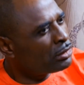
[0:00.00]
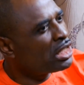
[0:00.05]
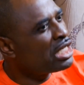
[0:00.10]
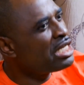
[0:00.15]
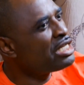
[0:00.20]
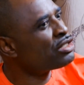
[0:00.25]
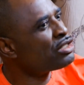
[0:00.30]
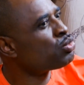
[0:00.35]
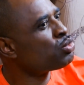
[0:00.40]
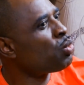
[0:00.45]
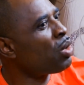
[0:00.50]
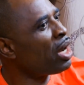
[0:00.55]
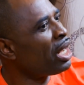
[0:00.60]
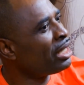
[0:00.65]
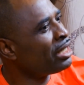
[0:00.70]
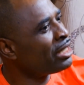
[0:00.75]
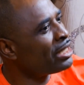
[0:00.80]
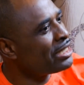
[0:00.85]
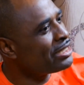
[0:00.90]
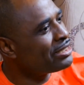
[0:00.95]
This
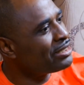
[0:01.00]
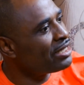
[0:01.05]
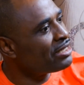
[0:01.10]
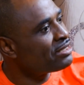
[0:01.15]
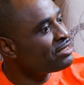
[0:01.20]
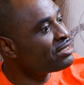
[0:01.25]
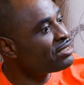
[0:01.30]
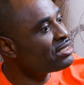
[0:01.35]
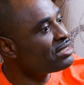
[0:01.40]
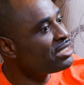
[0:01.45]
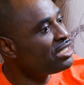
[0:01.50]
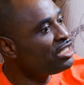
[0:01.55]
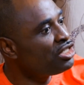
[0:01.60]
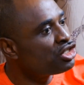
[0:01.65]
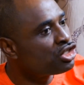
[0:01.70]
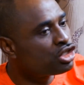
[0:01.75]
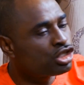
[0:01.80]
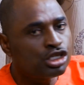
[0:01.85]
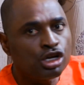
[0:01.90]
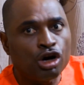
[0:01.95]
one is a sea
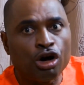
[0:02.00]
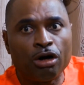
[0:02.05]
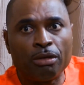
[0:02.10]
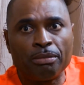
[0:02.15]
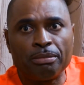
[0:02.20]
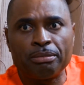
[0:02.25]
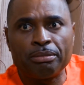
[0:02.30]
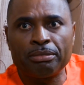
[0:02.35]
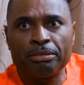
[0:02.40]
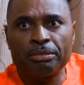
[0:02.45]
storm.